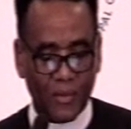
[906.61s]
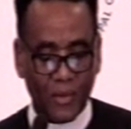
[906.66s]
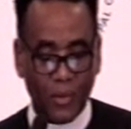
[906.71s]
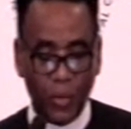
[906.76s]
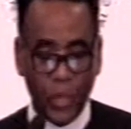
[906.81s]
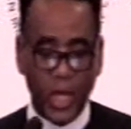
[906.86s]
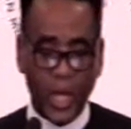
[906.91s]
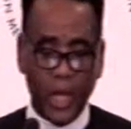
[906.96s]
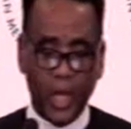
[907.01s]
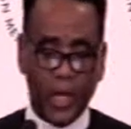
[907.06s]

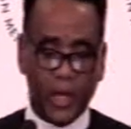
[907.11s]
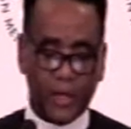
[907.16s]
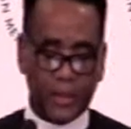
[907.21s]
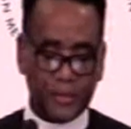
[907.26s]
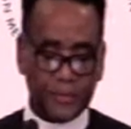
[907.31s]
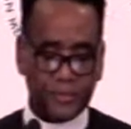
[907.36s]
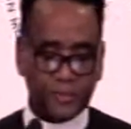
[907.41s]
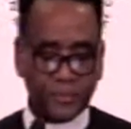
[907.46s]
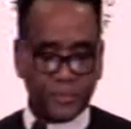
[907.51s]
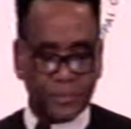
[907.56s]
We hear,
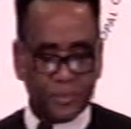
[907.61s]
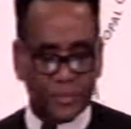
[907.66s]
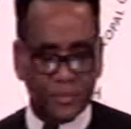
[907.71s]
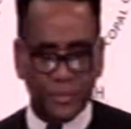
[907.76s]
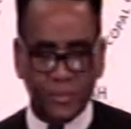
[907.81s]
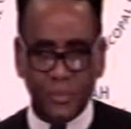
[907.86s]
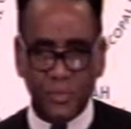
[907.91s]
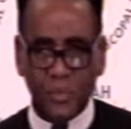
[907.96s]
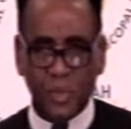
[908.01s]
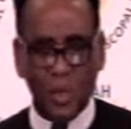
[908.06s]

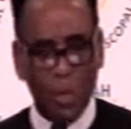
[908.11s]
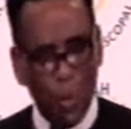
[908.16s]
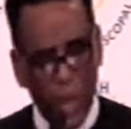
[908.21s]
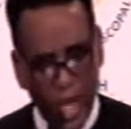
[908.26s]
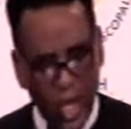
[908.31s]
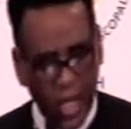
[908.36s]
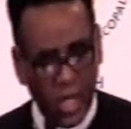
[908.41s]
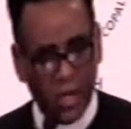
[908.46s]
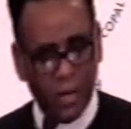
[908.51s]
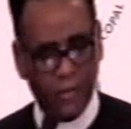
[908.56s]
we
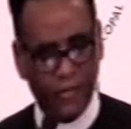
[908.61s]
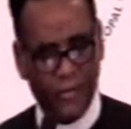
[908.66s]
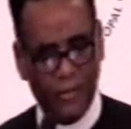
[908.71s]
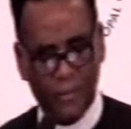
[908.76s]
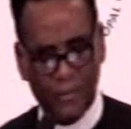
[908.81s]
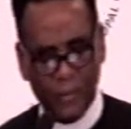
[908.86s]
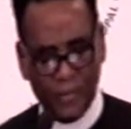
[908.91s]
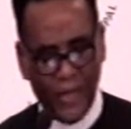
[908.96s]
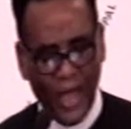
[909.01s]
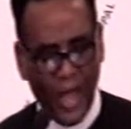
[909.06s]
hear
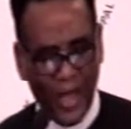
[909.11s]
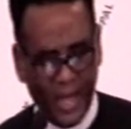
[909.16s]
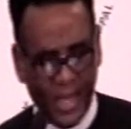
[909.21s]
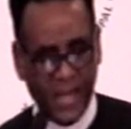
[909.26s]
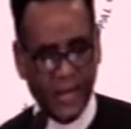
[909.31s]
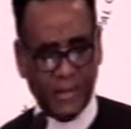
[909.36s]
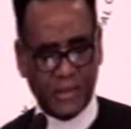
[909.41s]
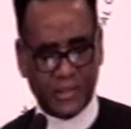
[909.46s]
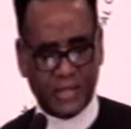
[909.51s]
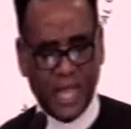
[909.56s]
with our
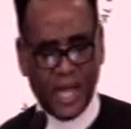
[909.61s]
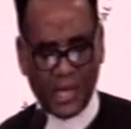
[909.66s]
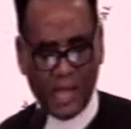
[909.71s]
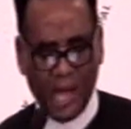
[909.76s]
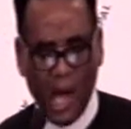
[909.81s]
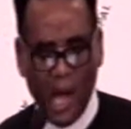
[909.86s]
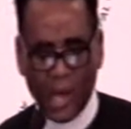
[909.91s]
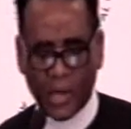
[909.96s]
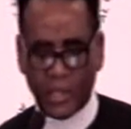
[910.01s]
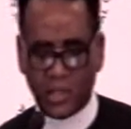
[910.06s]
ears that
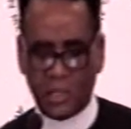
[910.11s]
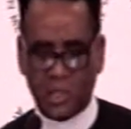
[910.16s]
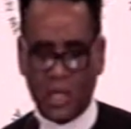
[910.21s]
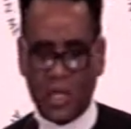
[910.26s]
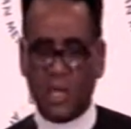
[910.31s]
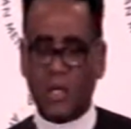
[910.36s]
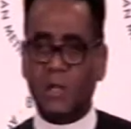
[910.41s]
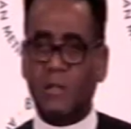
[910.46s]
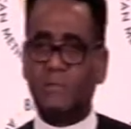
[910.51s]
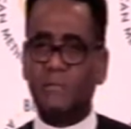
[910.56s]
God is
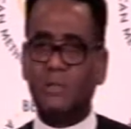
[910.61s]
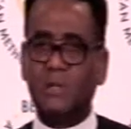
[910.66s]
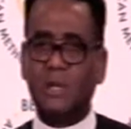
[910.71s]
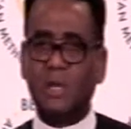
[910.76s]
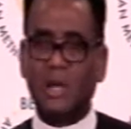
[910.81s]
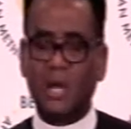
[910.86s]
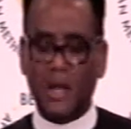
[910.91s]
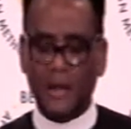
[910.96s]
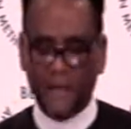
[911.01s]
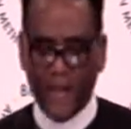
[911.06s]
love,
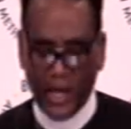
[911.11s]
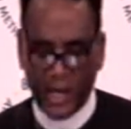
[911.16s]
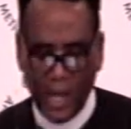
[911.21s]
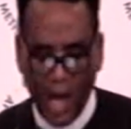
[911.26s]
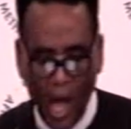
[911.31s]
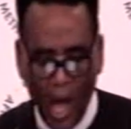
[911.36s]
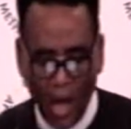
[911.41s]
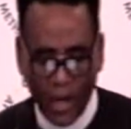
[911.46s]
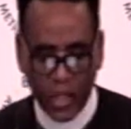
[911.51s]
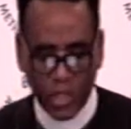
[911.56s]
that
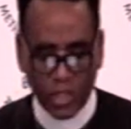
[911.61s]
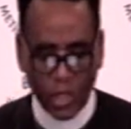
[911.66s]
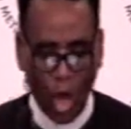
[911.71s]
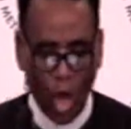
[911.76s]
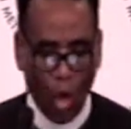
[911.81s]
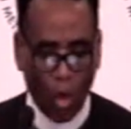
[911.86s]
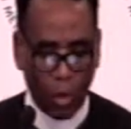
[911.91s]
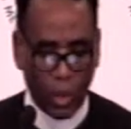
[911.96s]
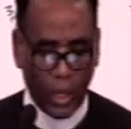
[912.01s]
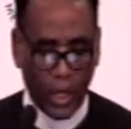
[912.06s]
God is
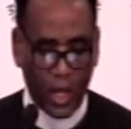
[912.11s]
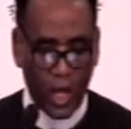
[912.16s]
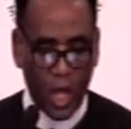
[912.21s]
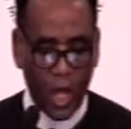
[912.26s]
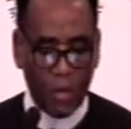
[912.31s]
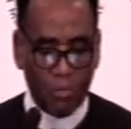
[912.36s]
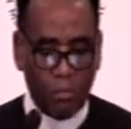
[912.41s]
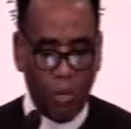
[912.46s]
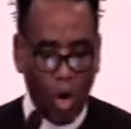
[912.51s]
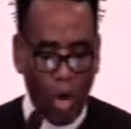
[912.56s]
holy,
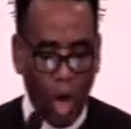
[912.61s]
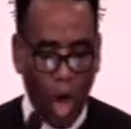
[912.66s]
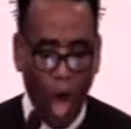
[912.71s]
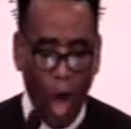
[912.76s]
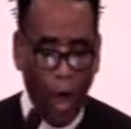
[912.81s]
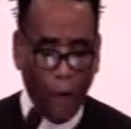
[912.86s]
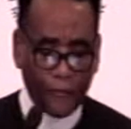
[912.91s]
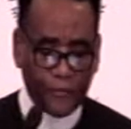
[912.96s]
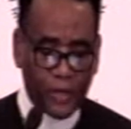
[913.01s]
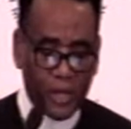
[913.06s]
more
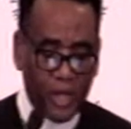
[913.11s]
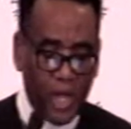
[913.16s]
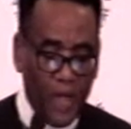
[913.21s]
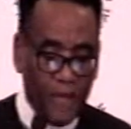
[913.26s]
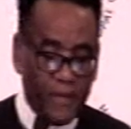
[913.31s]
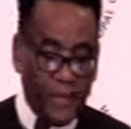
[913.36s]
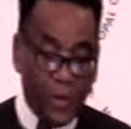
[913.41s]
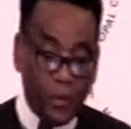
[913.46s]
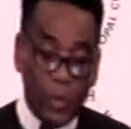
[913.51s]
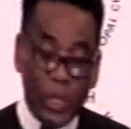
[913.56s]
often
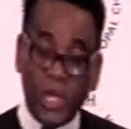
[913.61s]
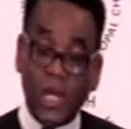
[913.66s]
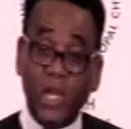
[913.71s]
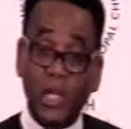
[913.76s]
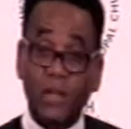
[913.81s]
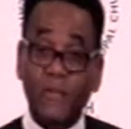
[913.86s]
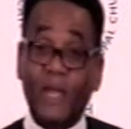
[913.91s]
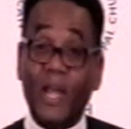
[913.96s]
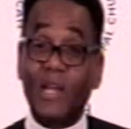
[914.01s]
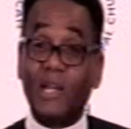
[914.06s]
than we
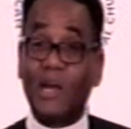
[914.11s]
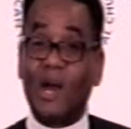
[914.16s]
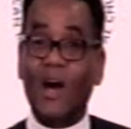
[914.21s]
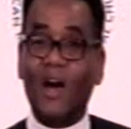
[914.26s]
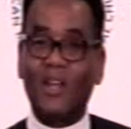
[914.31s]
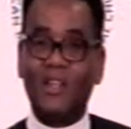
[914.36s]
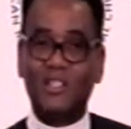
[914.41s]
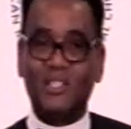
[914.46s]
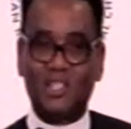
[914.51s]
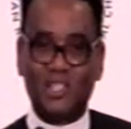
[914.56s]
hear that
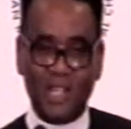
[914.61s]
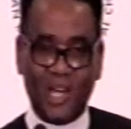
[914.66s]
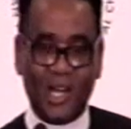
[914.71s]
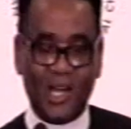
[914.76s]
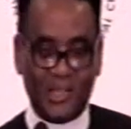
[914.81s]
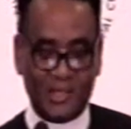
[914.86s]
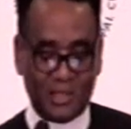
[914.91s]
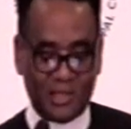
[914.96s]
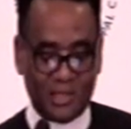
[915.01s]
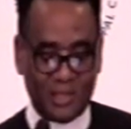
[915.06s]
God is
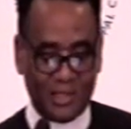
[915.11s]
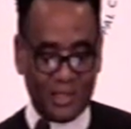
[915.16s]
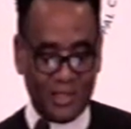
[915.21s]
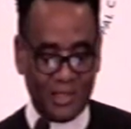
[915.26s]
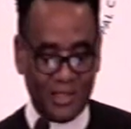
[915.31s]
just.